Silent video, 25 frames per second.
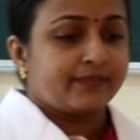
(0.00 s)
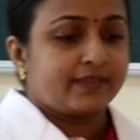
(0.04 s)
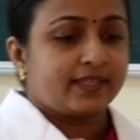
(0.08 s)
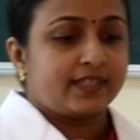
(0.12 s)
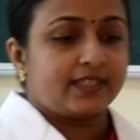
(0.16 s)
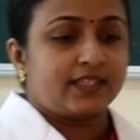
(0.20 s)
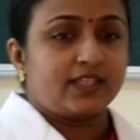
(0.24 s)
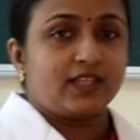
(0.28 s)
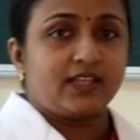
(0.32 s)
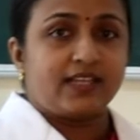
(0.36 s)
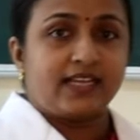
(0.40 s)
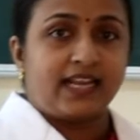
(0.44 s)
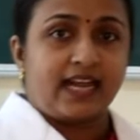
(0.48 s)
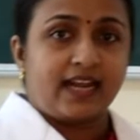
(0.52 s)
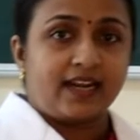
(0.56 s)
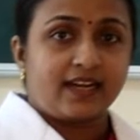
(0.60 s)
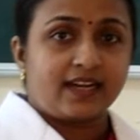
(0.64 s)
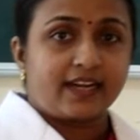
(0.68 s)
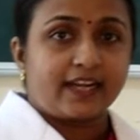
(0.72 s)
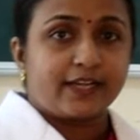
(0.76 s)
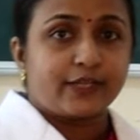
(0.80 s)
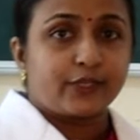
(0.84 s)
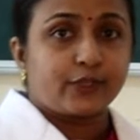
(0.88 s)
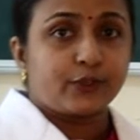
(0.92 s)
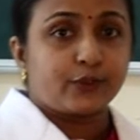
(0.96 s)
in the lung
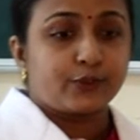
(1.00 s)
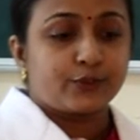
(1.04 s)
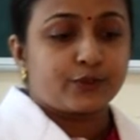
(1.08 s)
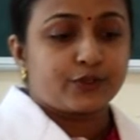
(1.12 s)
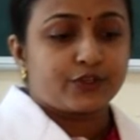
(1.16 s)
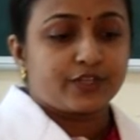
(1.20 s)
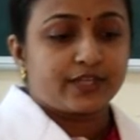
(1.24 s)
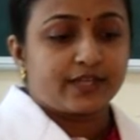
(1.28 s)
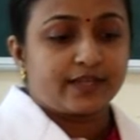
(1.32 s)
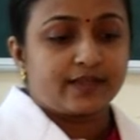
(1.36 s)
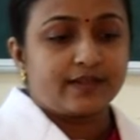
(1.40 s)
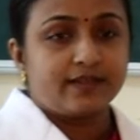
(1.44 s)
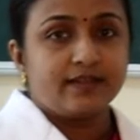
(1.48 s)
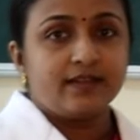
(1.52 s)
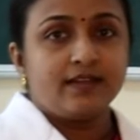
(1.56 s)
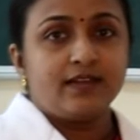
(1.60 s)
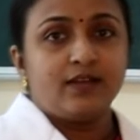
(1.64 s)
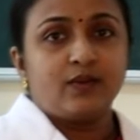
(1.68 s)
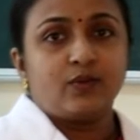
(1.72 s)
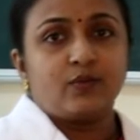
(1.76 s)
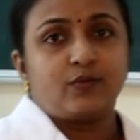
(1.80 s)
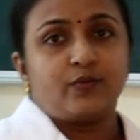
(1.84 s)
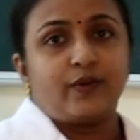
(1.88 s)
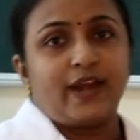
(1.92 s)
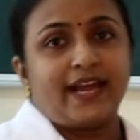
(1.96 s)
contusion,
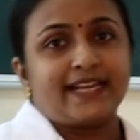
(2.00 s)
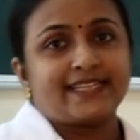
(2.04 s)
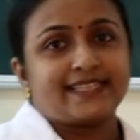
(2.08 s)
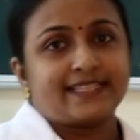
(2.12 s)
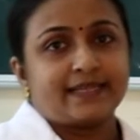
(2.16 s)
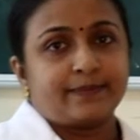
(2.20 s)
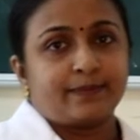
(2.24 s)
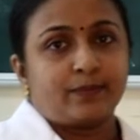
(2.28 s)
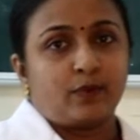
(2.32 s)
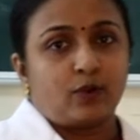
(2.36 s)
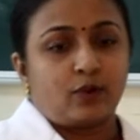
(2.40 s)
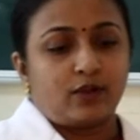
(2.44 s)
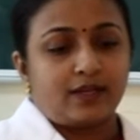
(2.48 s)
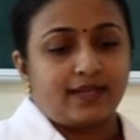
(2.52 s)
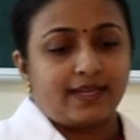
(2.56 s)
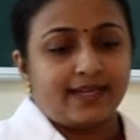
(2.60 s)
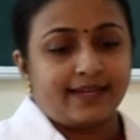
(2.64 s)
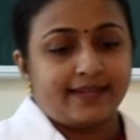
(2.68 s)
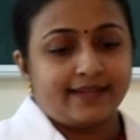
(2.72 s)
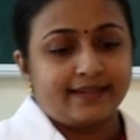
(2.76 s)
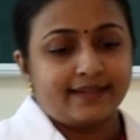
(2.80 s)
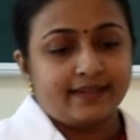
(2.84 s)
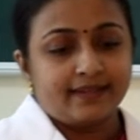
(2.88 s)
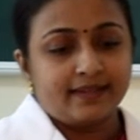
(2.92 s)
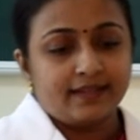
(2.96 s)
fat
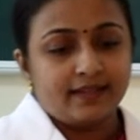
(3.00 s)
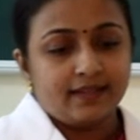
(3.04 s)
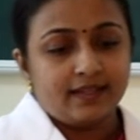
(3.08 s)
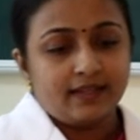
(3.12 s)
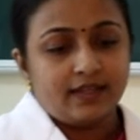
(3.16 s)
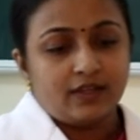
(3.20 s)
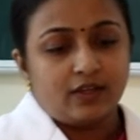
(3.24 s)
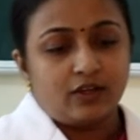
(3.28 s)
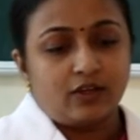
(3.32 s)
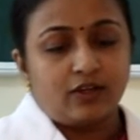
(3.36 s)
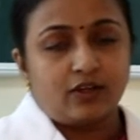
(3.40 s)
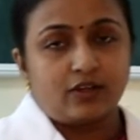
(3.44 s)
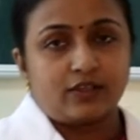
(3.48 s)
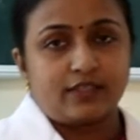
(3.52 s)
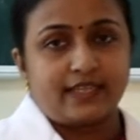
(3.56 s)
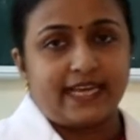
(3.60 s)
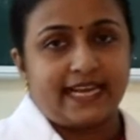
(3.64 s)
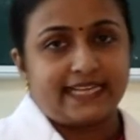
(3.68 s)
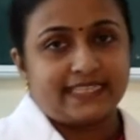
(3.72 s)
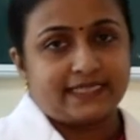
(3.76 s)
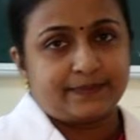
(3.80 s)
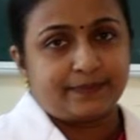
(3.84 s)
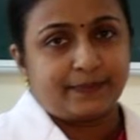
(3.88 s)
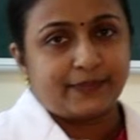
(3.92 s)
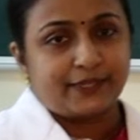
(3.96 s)
emboli or the
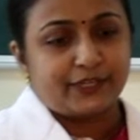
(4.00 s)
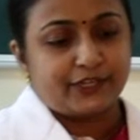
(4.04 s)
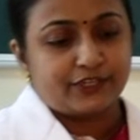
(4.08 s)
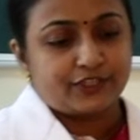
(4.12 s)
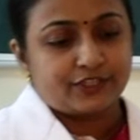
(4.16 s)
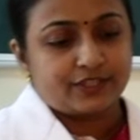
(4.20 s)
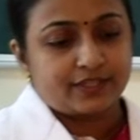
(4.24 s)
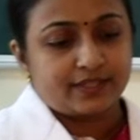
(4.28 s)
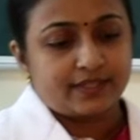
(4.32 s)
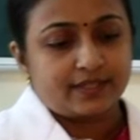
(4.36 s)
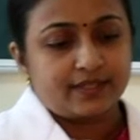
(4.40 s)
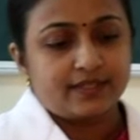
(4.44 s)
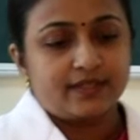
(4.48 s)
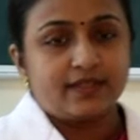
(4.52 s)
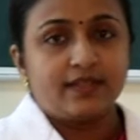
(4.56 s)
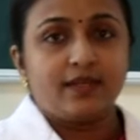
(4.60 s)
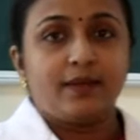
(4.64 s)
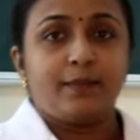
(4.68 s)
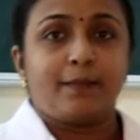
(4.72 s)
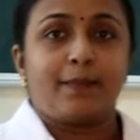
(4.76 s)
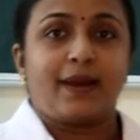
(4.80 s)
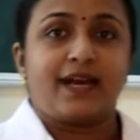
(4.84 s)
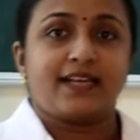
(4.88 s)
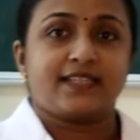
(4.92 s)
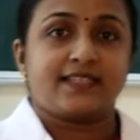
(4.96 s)
aspiration,
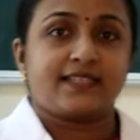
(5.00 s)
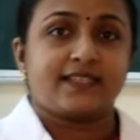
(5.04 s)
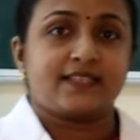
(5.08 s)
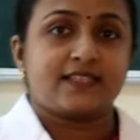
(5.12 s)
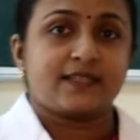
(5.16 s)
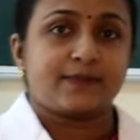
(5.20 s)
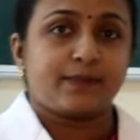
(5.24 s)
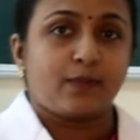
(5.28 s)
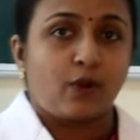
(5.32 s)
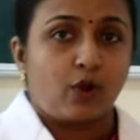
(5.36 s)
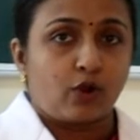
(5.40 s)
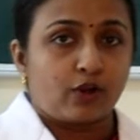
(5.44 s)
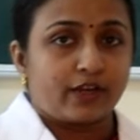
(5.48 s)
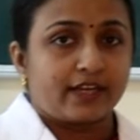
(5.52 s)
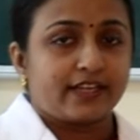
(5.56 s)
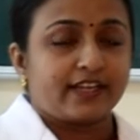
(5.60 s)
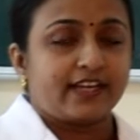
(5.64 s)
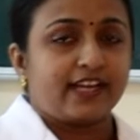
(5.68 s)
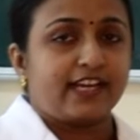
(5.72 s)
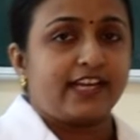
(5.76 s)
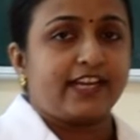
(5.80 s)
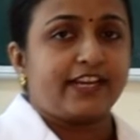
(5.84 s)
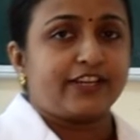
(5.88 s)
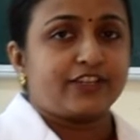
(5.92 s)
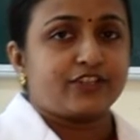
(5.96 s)
massive smoke
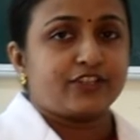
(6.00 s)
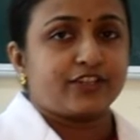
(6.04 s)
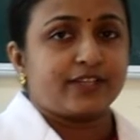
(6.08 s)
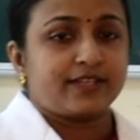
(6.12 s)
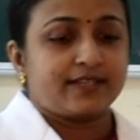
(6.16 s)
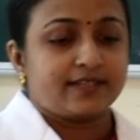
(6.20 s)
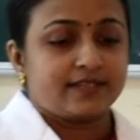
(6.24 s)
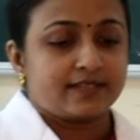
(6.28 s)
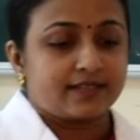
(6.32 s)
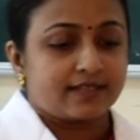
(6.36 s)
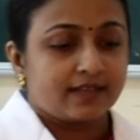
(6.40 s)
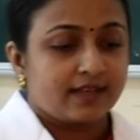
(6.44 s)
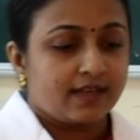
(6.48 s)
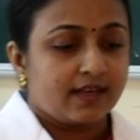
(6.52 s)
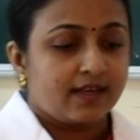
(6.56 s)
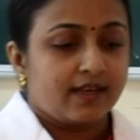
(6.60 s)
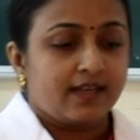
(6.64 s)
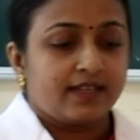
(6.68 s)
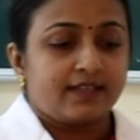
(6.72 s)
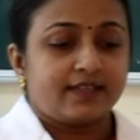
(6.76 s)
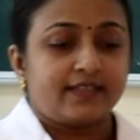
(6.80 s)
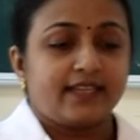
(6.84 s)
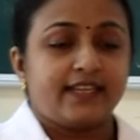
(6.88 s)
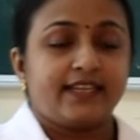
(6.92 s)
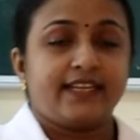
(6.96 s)
inhalations,
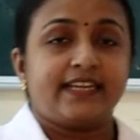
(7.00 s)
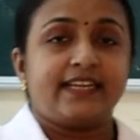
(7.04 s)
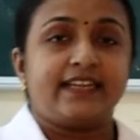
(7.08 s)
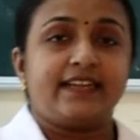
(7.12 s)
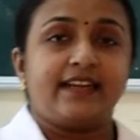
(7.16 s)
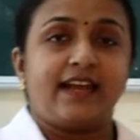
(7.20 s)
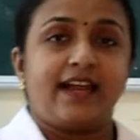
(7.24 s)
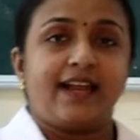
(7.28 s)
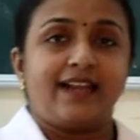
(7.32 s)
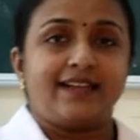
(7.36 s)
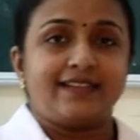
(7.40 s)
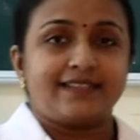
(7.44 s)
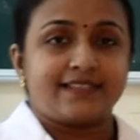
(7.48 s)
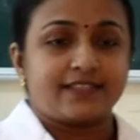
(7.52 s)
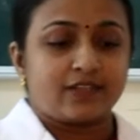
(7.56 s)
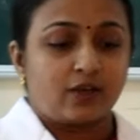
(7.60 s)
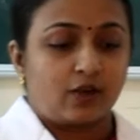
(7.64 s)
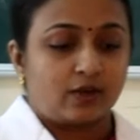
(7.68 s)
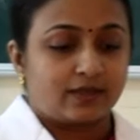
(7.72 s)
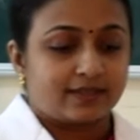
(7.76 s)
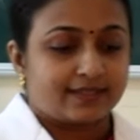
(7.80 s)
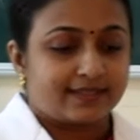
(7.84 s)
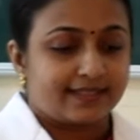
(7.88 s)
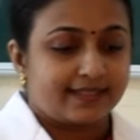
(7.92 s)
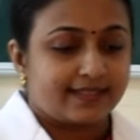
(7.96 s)
then inhaled
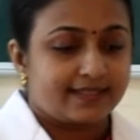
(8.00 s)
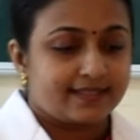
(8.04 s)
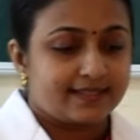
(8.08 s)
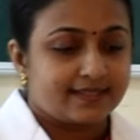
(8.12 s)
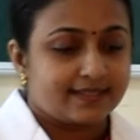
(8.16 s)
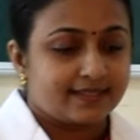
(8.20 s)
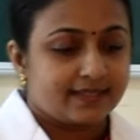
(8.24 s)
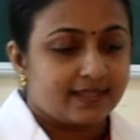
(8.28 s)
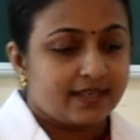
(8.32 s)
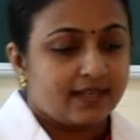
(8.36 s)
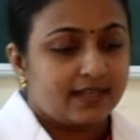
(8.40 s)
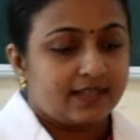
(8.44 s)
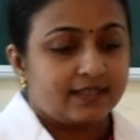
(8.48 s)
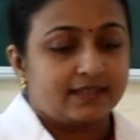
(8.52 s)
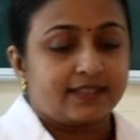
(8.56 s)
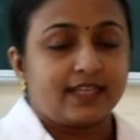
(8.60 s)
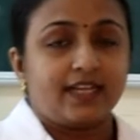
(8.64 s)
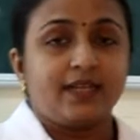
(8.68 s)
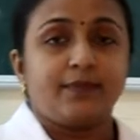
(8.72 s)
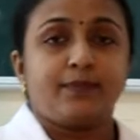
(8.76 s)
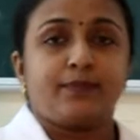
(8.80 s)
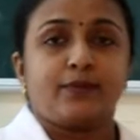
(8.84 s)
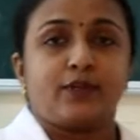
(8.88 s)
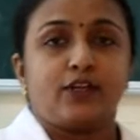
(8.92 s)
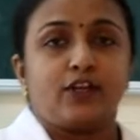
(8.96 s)
toxins,
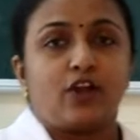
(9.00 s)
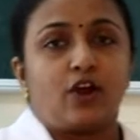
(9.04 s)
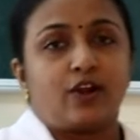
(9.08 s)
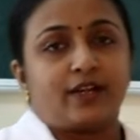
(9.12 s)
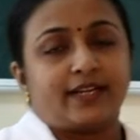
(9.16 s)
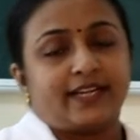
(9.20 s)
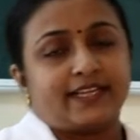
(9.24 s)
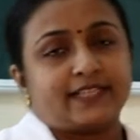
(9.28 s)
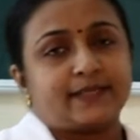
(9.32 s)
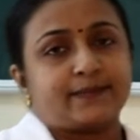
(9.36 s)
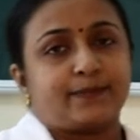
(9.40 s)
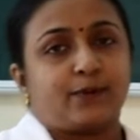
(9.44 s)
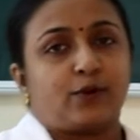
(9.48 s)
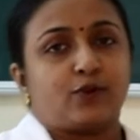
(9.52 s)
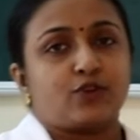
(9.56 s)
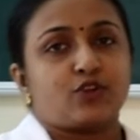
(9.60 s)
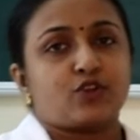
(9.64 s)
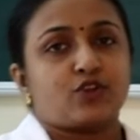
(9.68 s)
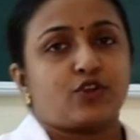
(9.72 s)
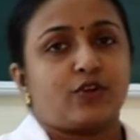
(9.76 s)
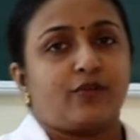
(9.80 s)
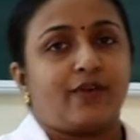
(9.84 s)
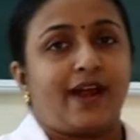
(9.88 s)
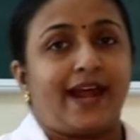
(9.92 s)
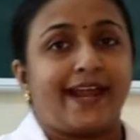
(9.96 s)
then prolonged
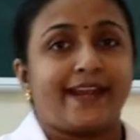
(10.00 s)
exposure of